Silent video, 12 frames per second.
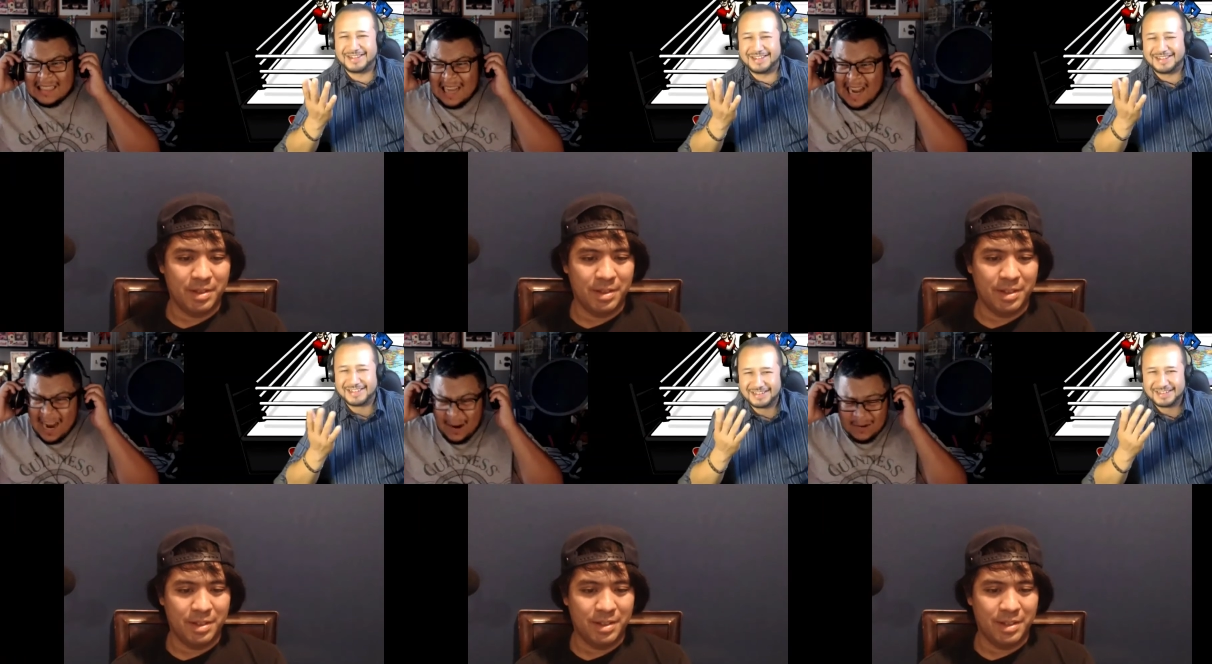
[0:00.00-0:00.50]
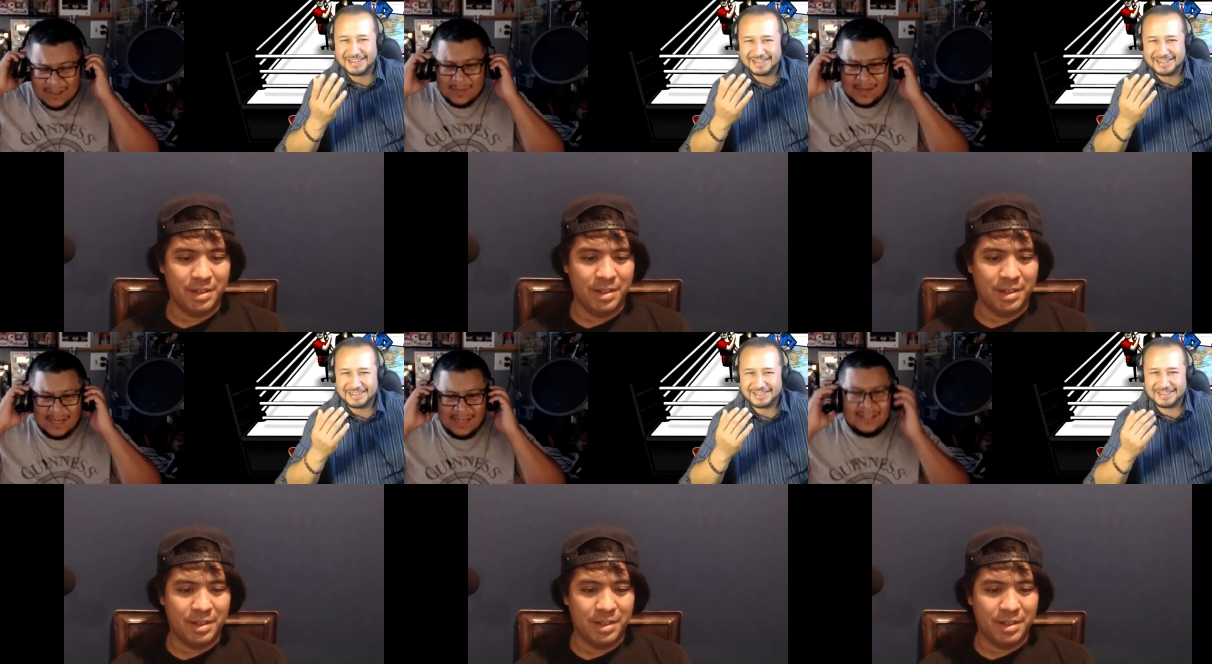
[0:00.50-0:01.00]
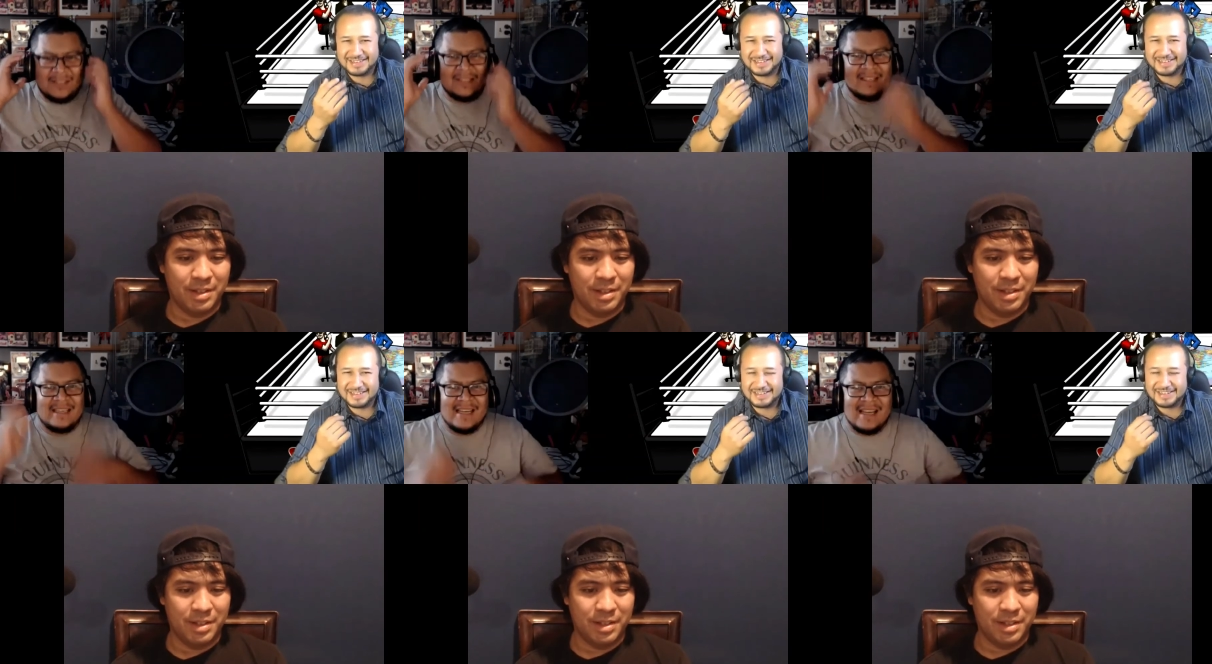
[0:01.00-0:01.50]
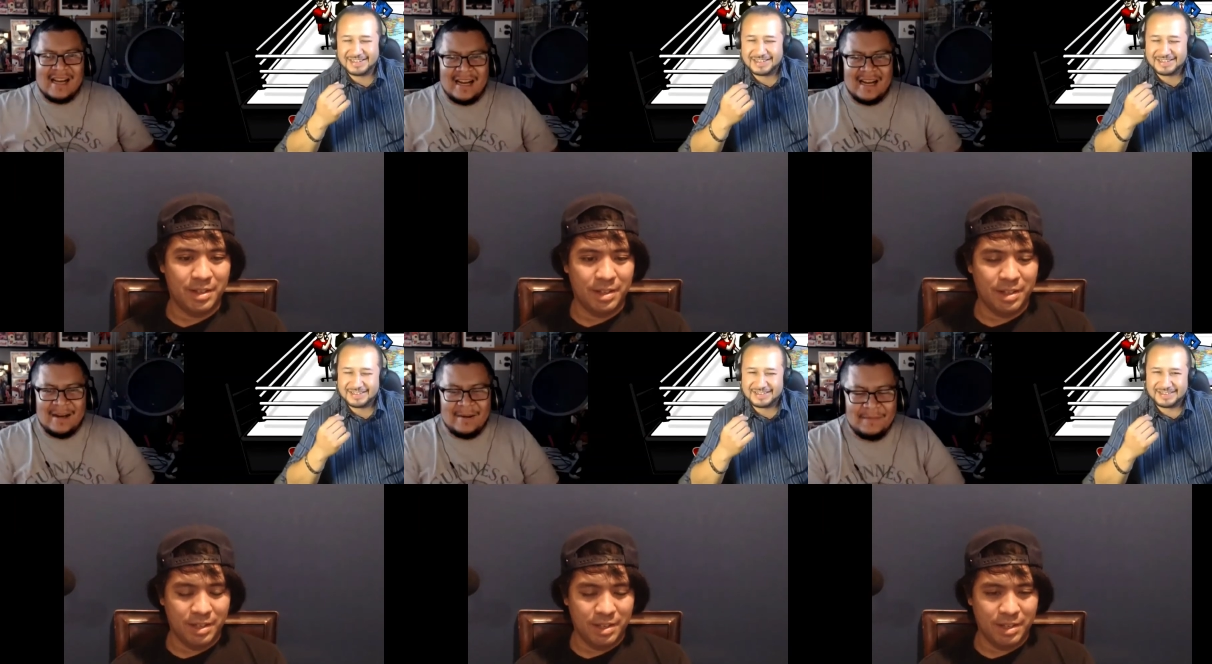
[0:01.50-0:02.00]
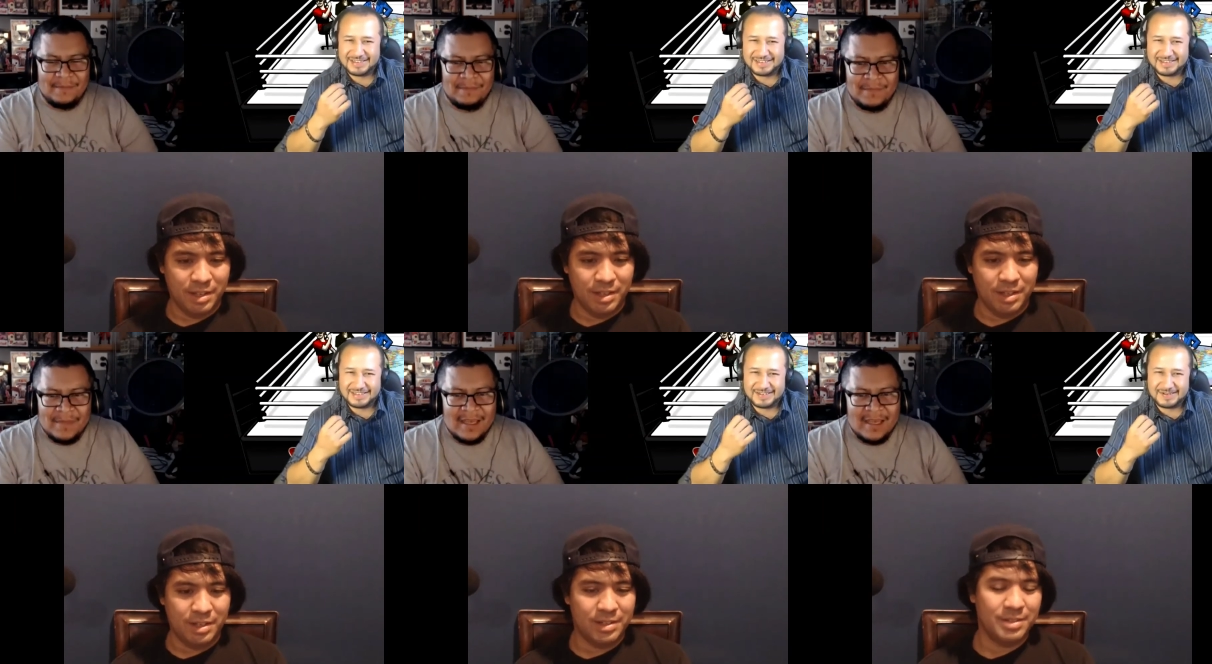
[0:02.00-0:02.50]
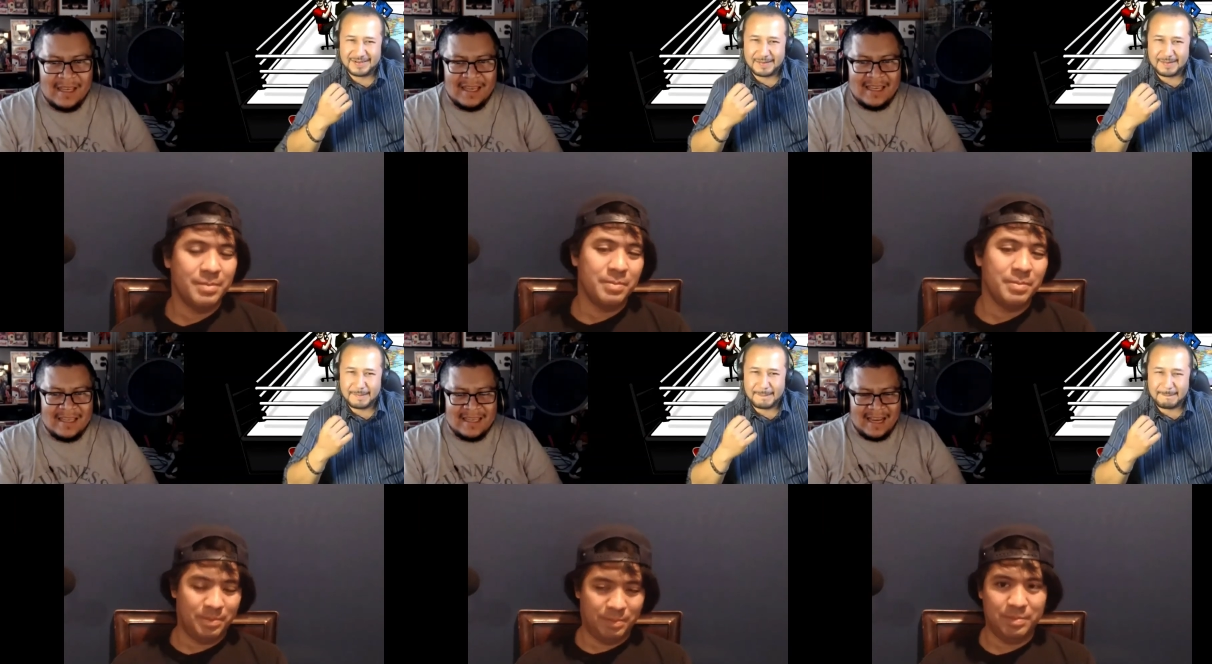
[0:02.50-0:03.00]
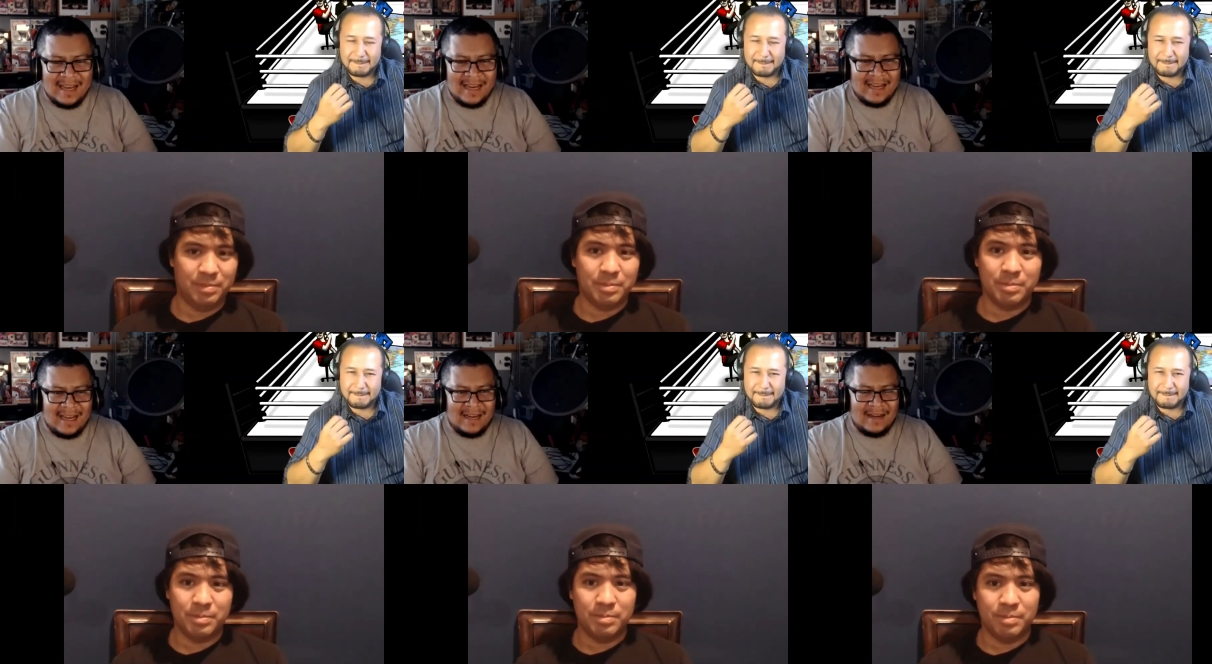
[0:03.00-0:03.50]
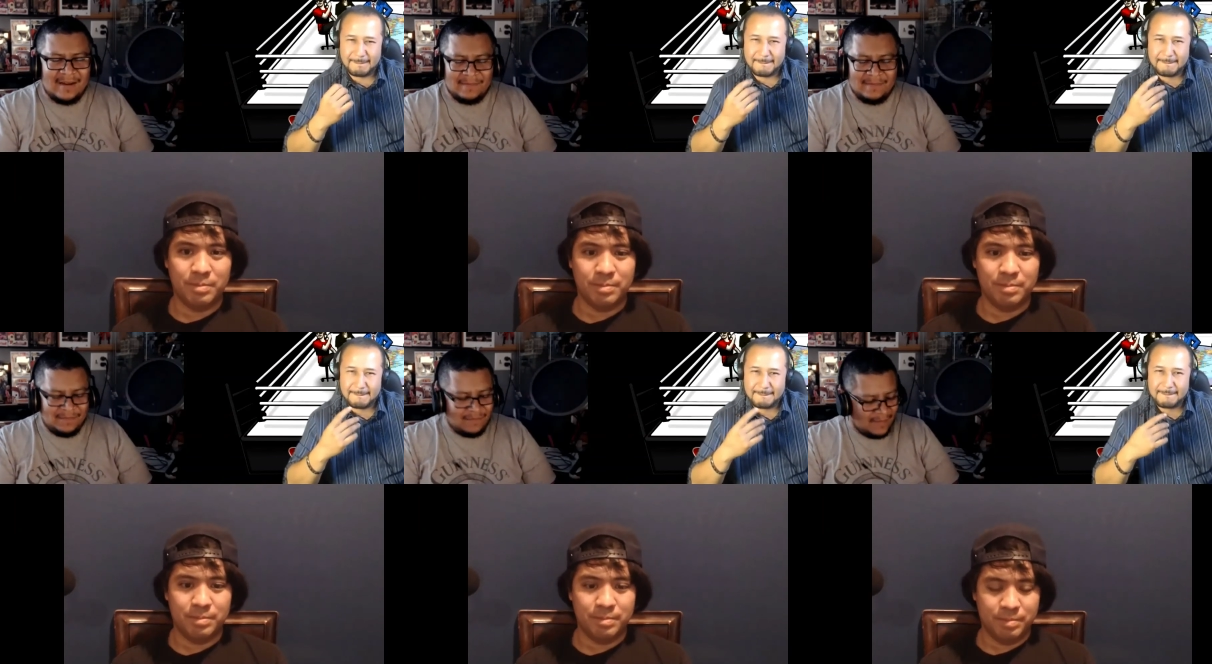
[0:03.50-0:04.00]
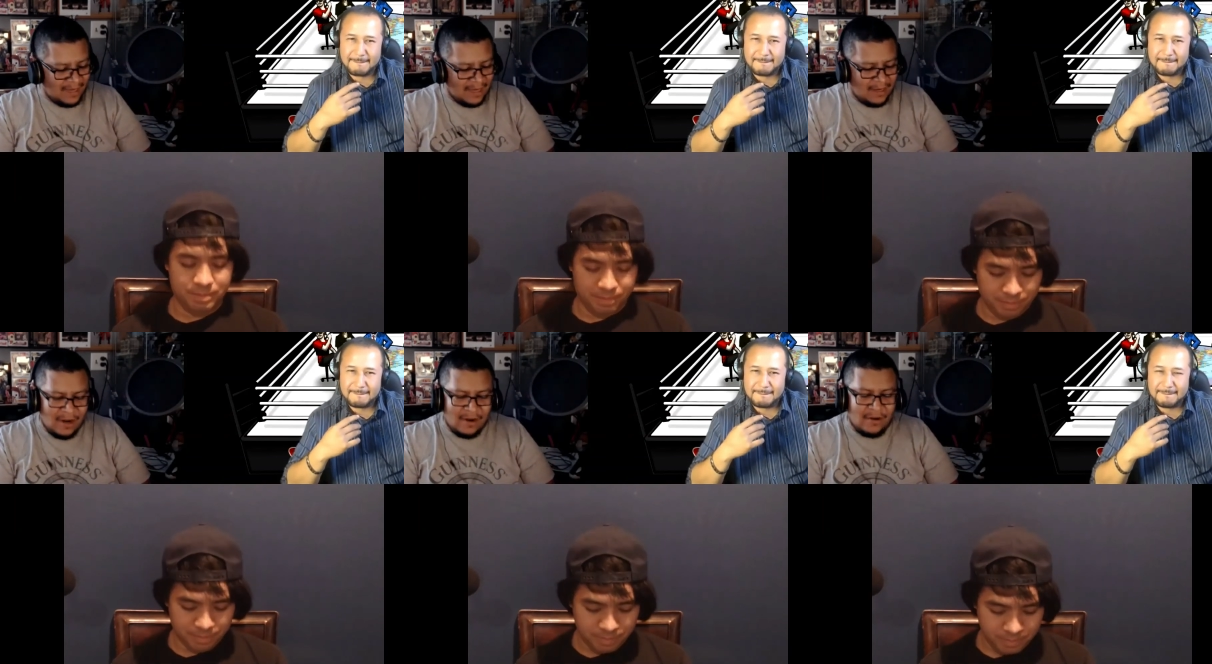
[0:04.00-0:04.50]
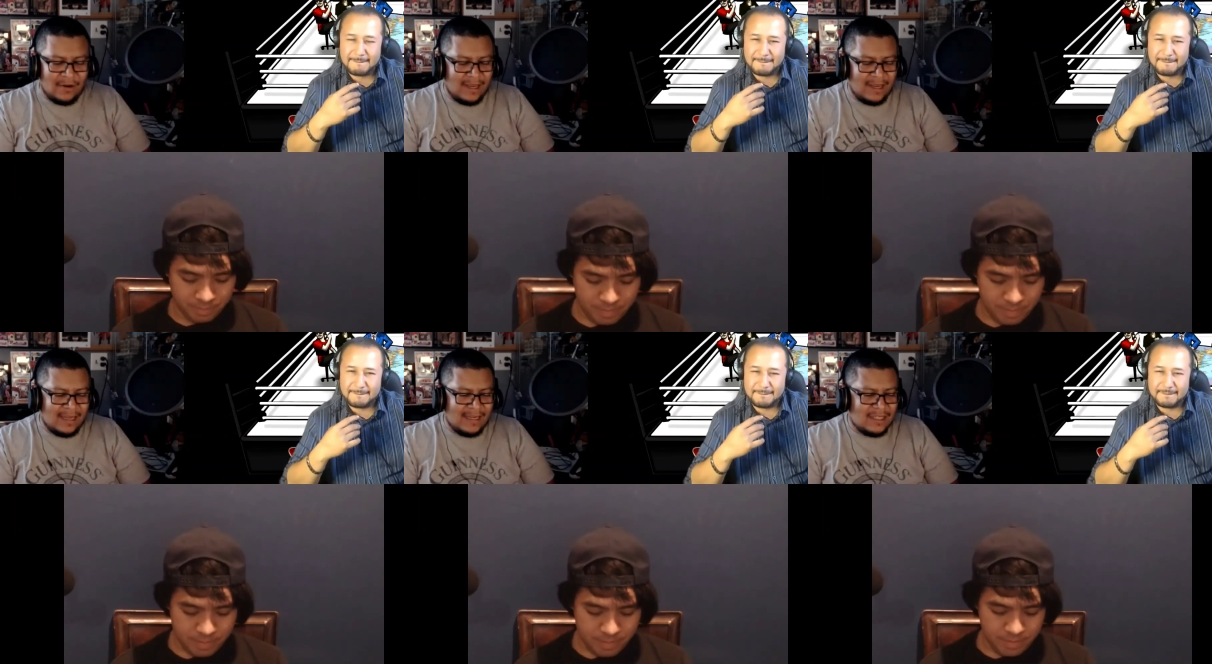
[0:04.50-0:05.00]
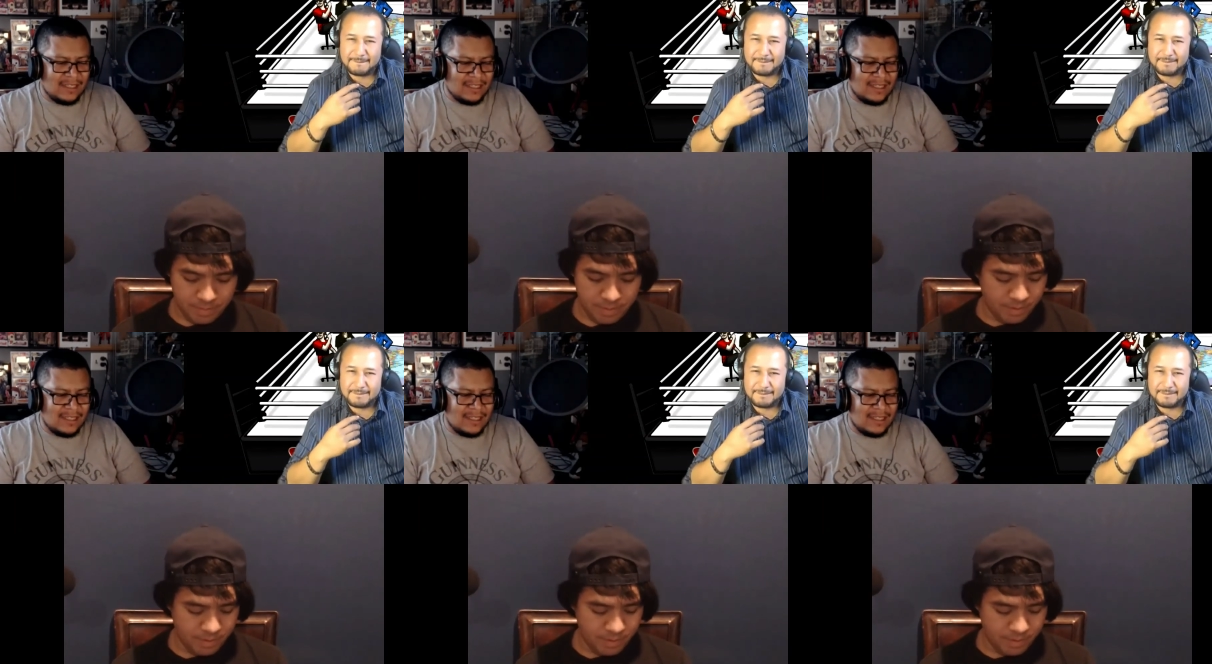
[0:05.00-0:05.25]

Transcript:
Speaker 1: Ouch, my ears. Um, yeah, uh, you know, it, it's just